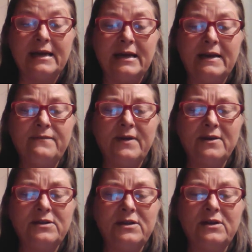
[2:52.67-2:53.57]
And he fell
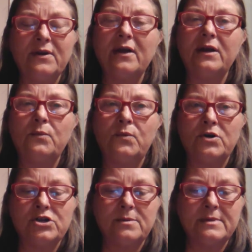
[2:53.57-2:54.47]
to the ground and
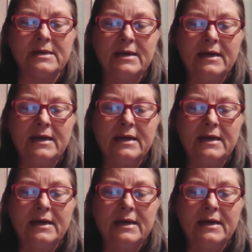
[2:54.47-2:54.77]
worshipped.